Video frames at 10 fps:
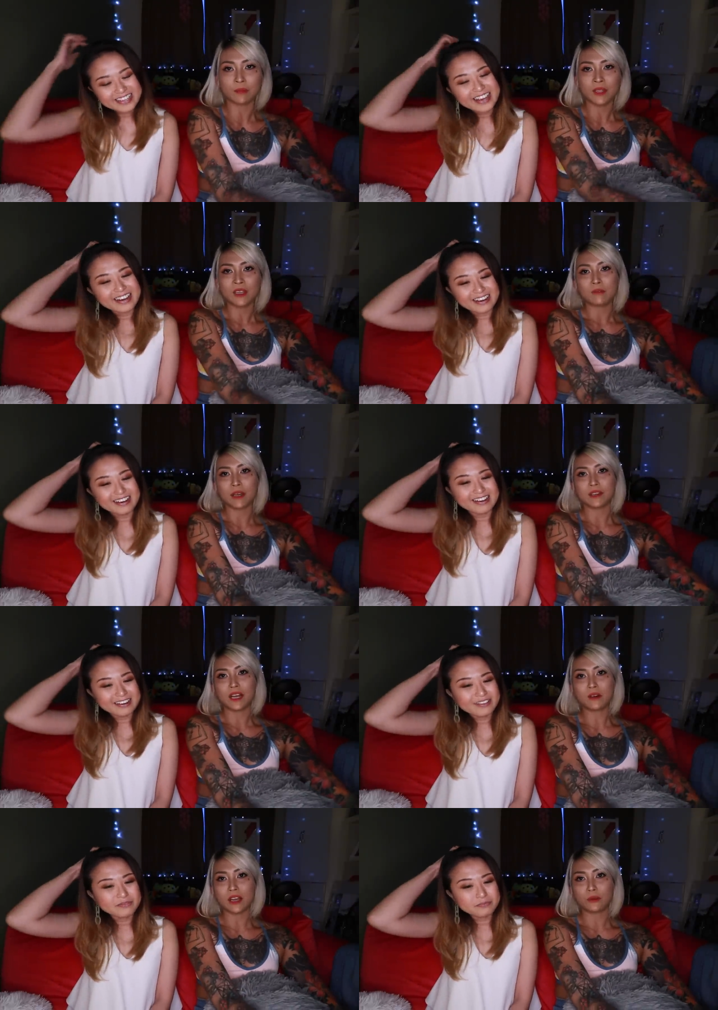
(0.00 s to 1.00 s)
Speaker 1: Yeah. But
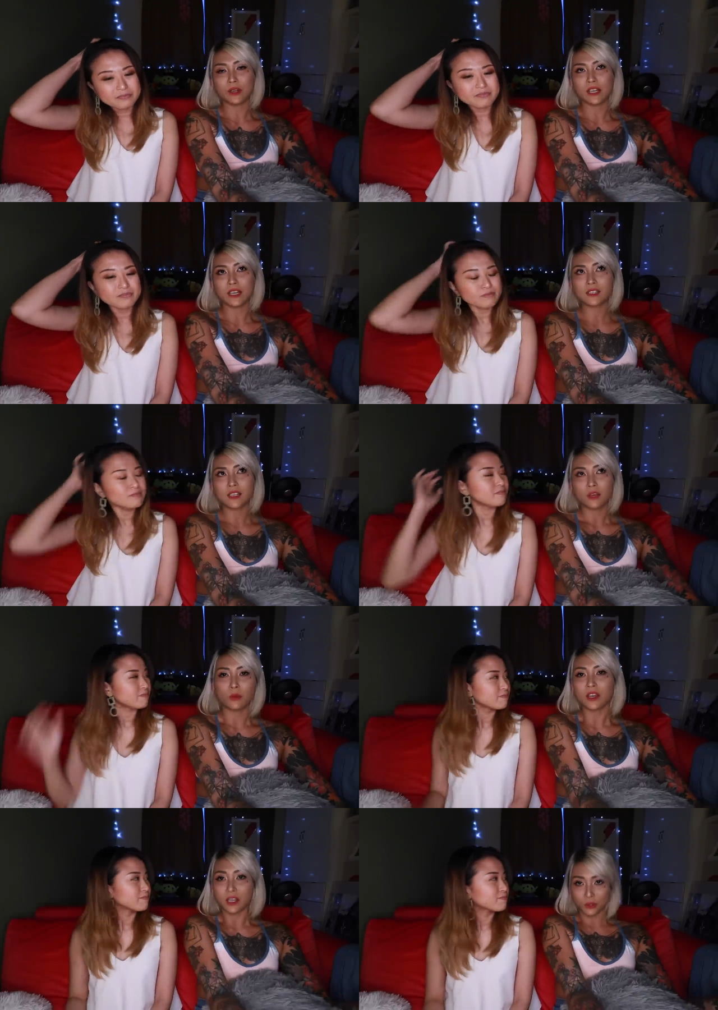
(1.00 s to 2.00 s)
now I realize
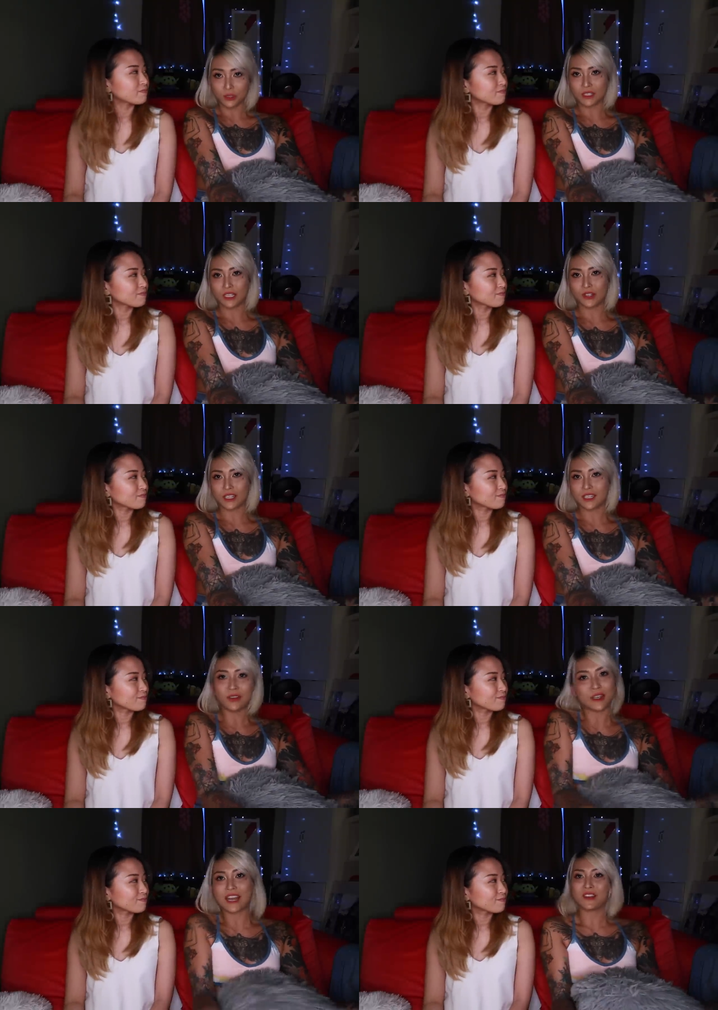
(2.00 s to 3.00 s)
where are those DJs now?
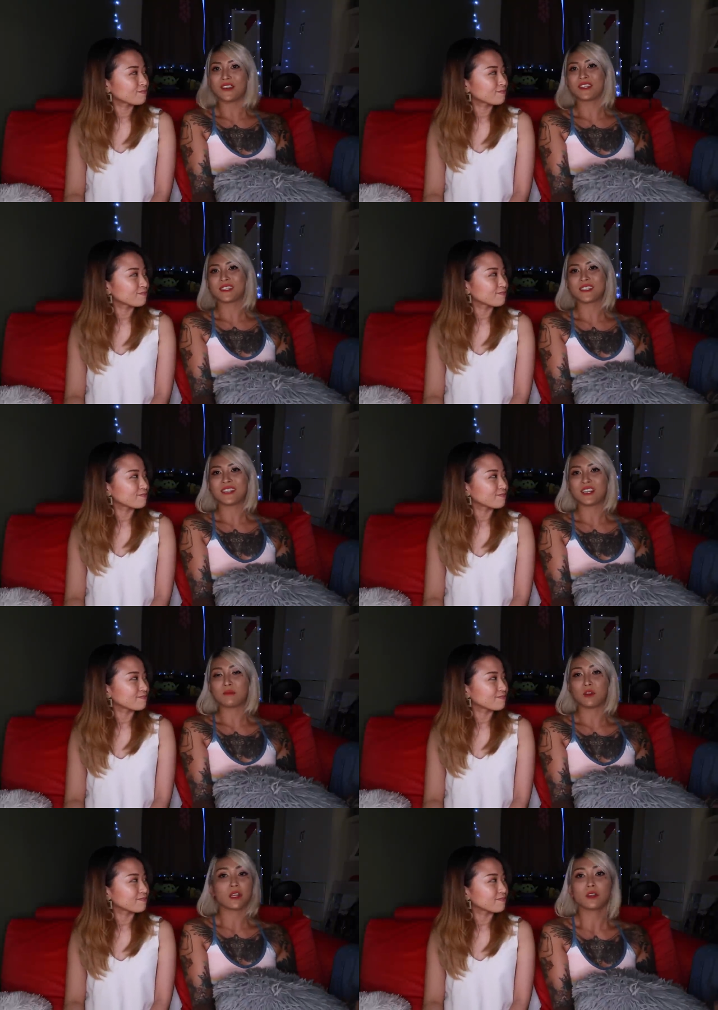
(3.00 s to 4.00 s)
They are not in the scene
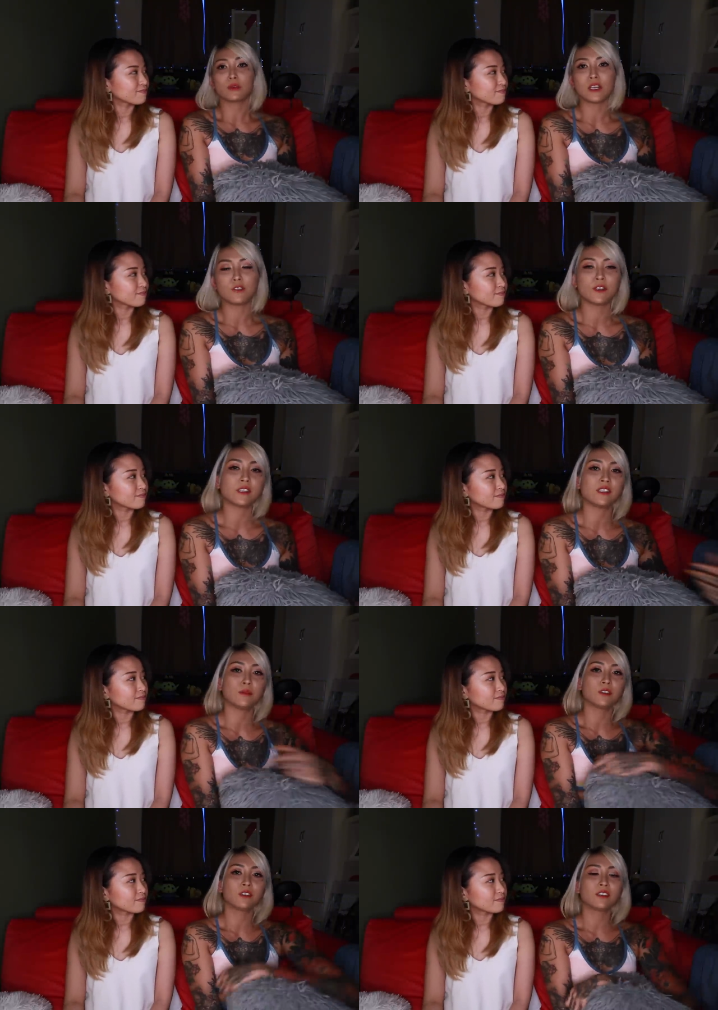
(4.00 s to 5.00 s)
anymore. They're not relevant
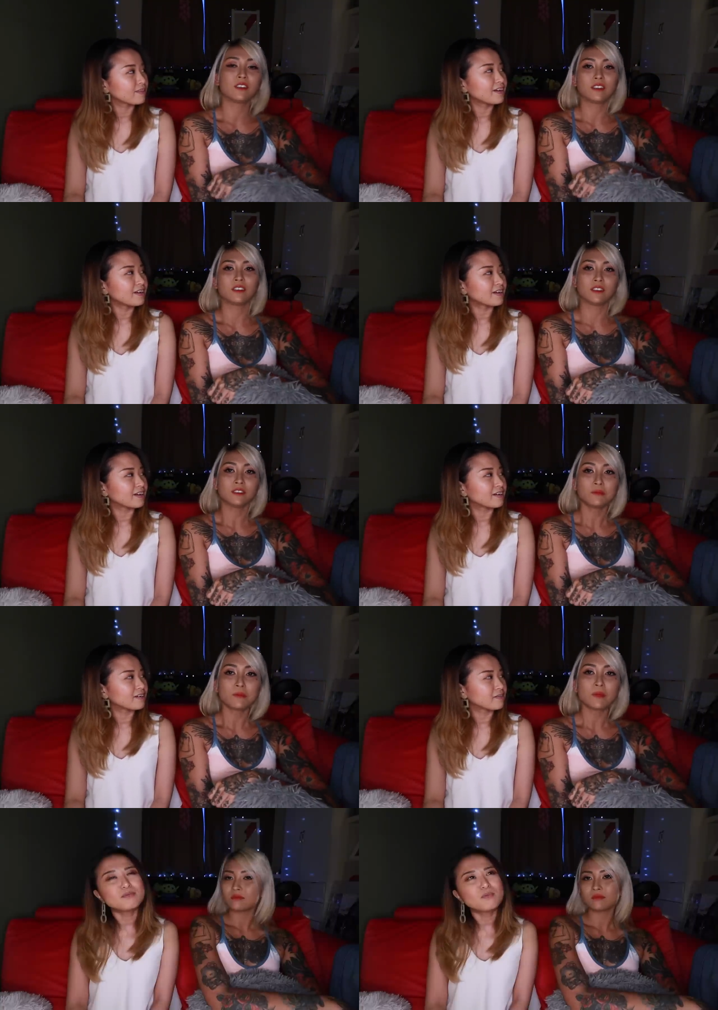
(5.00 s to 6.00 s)
anymore. Yeah. yeah?
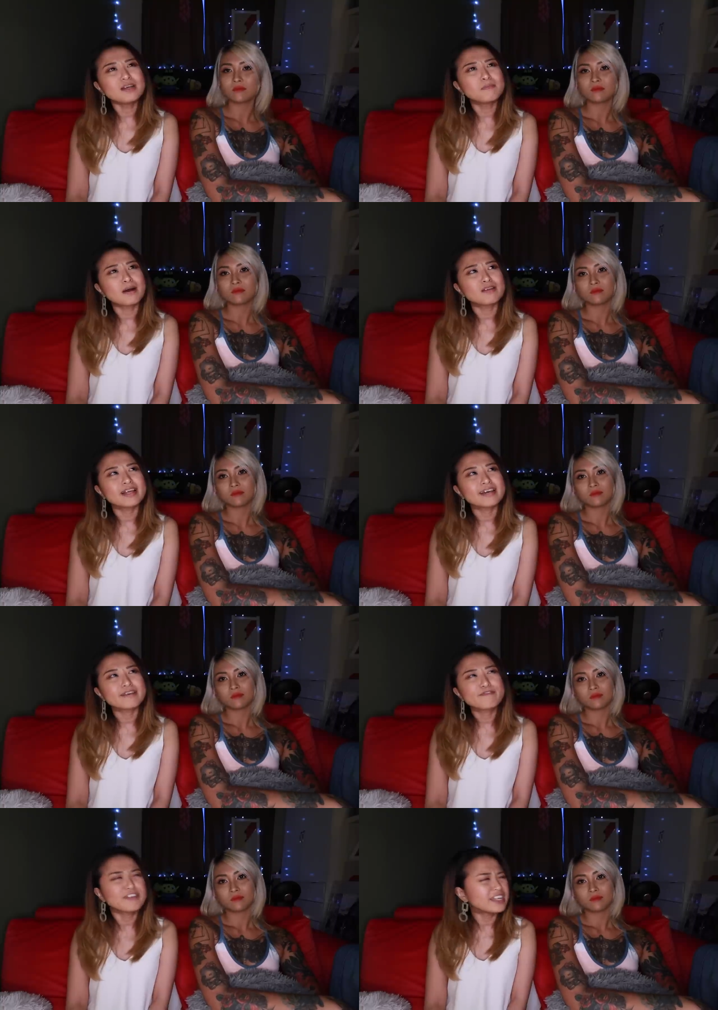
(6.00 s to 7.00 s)
Speaker 2: And what about like
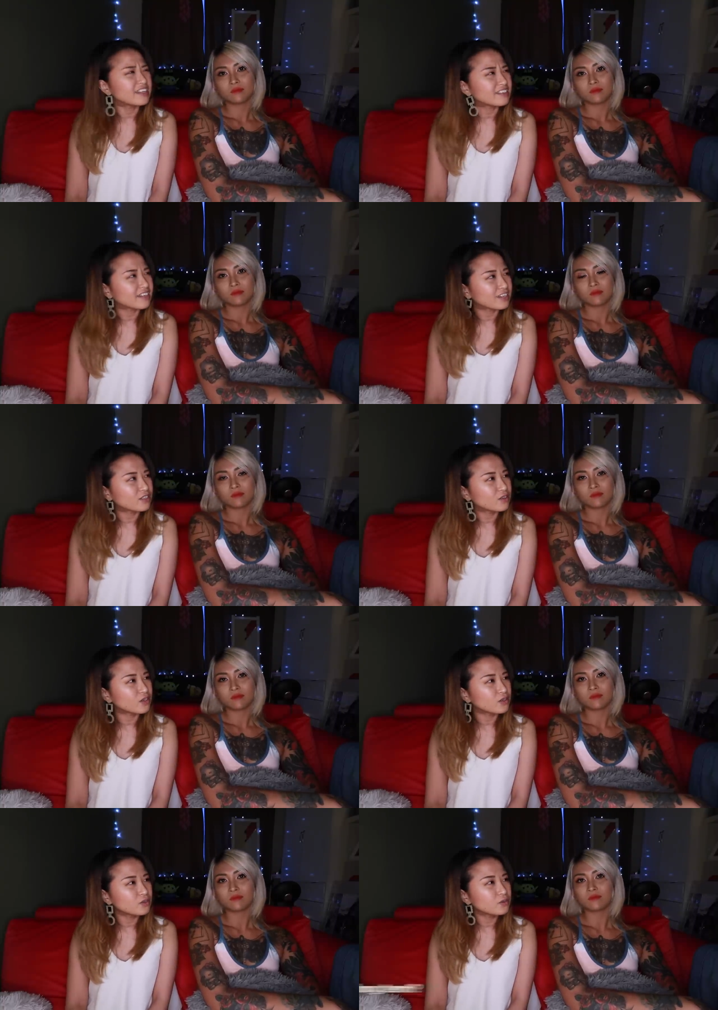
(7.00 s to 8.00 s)
fitness? Like, do
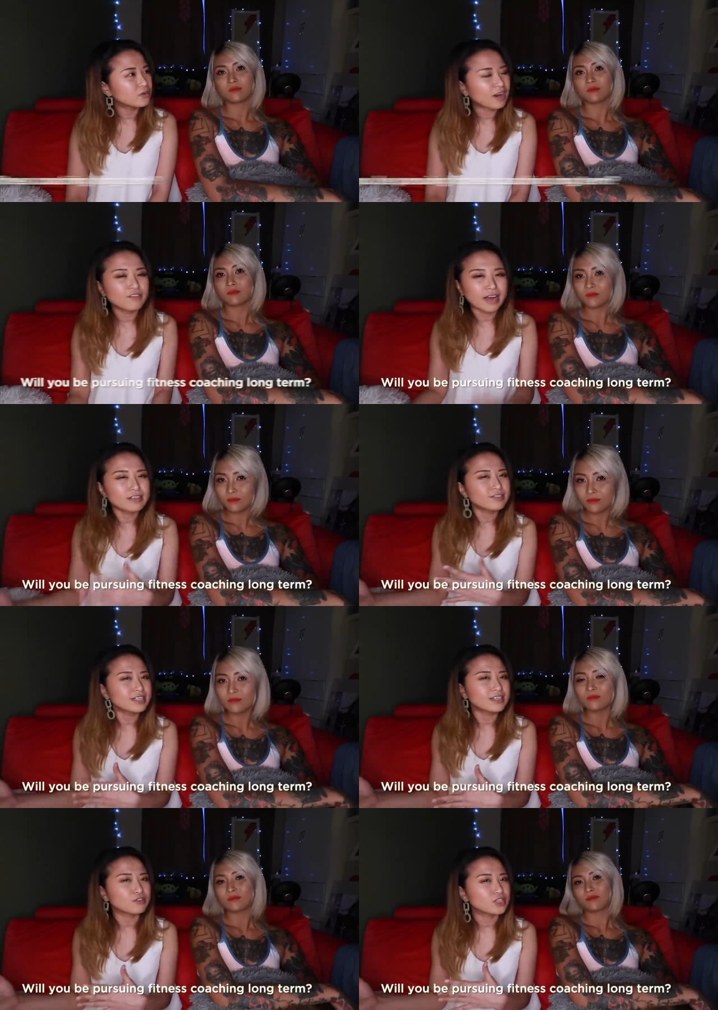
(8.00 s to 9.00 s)
you? I
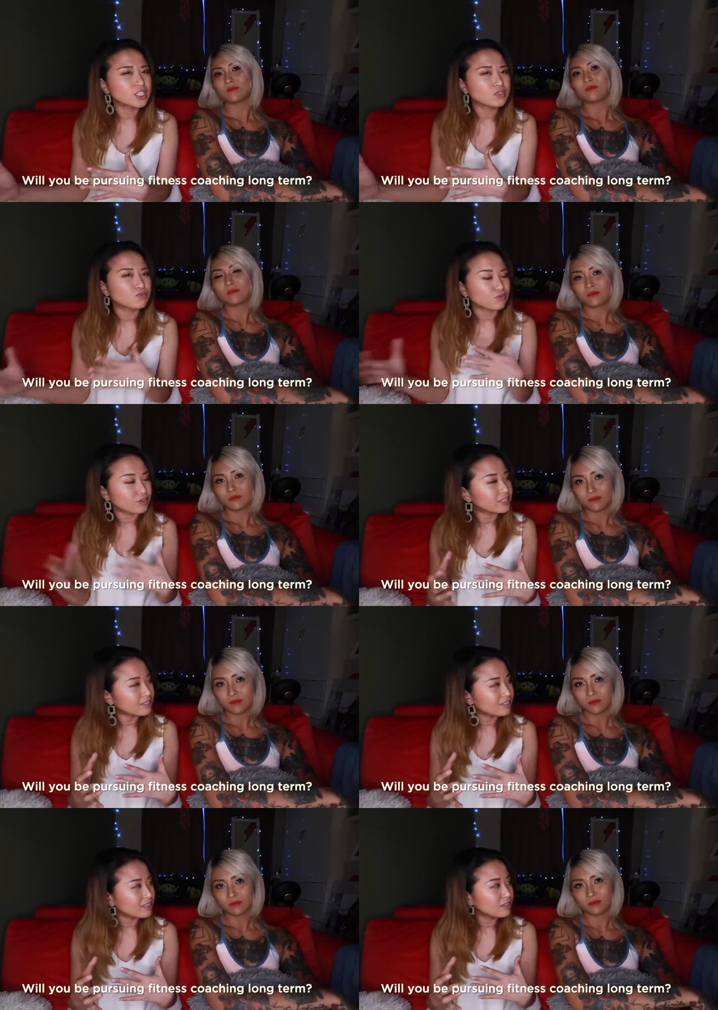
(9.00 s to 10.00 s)
understand that you just
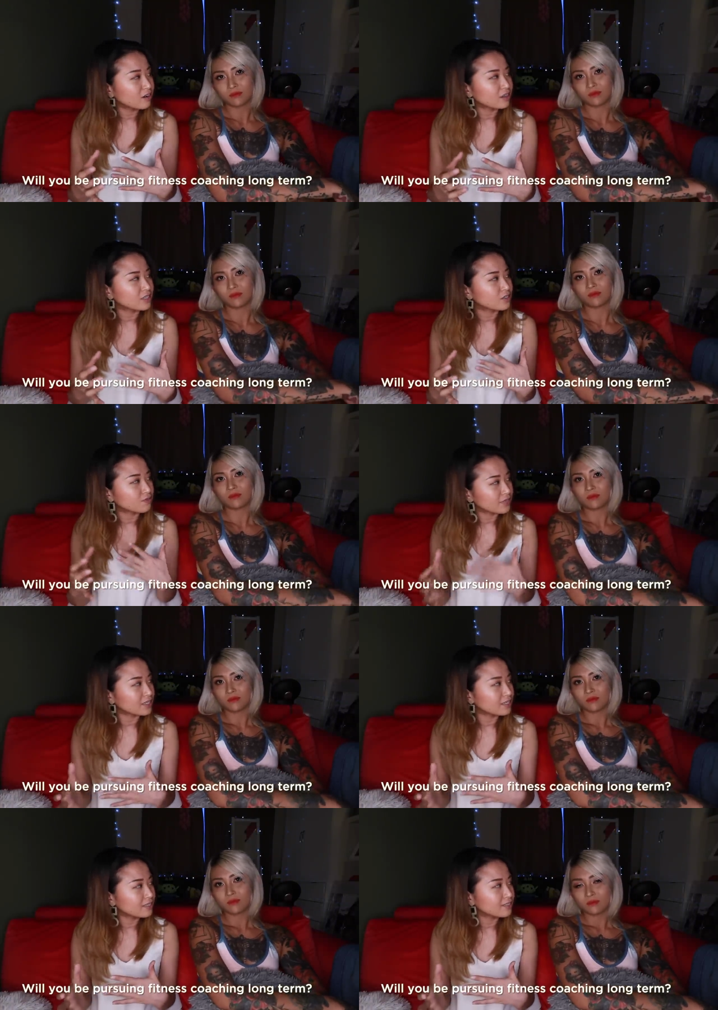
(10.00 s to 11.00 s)
recently got into
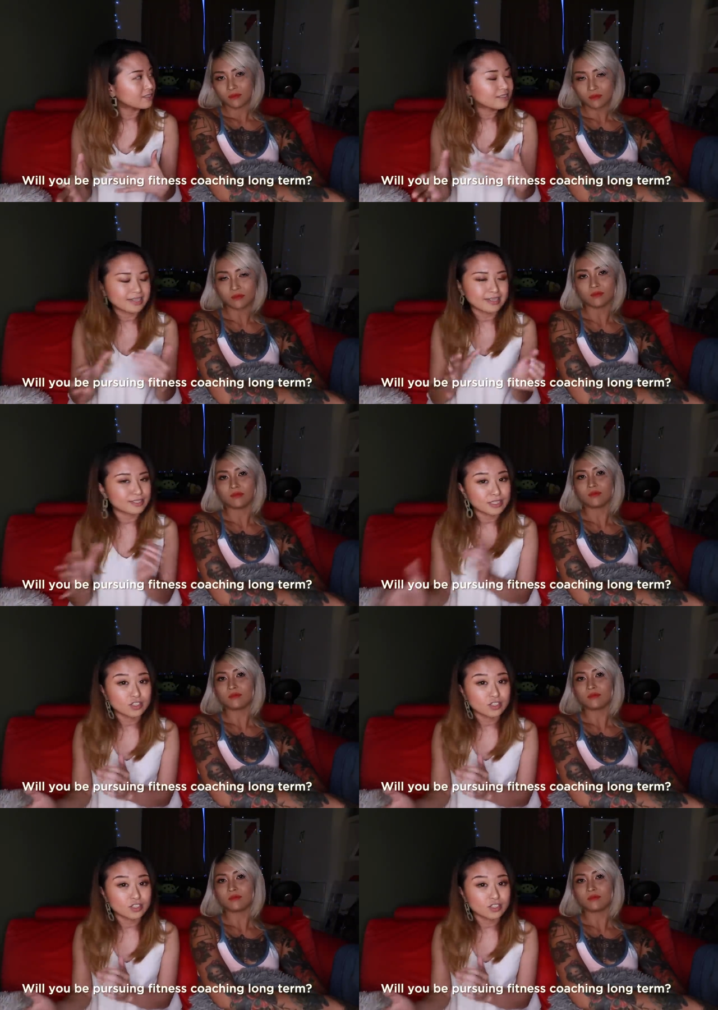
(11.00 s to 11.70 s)
fitness, like mm. as an mm.